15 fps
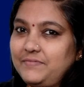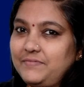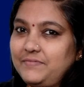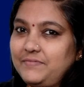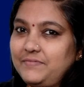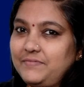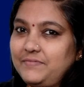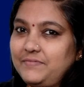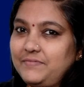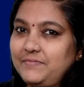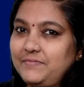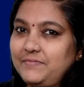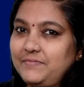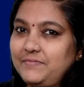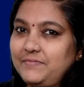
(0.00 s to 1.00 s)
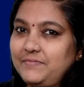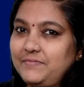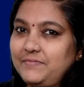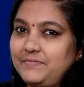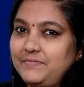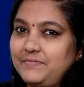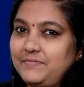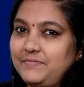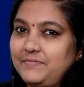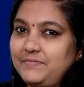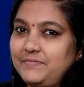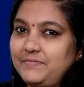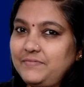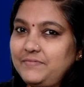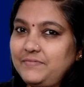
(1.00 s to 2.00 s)

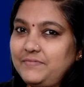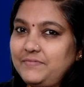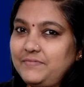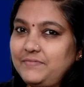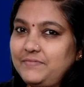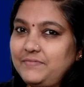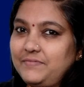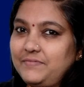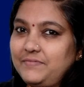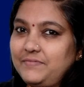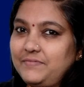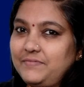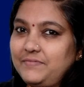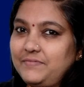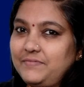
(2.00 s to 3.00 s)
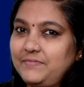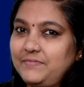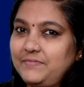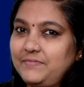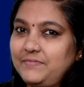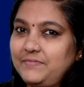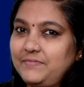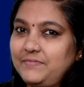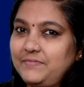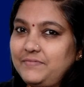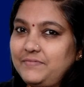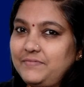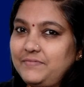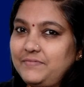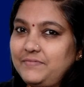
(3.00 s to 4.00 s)

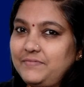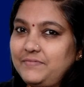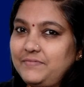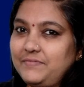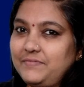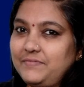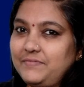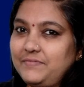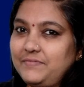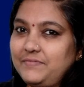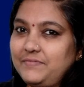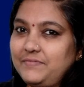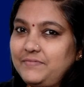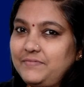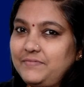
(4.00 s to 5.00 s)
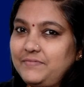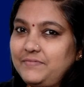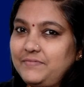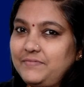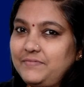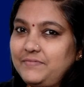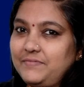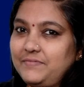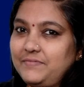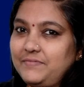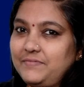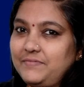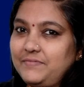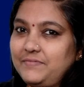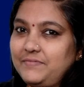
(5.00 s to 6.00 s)

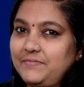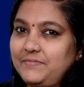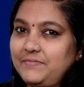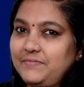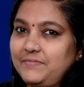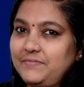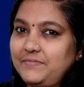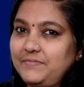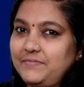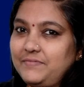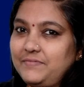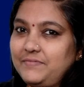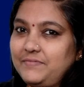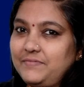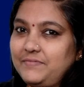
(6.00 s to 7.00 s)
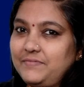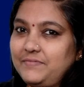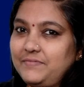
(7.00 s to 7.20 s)
[no speech]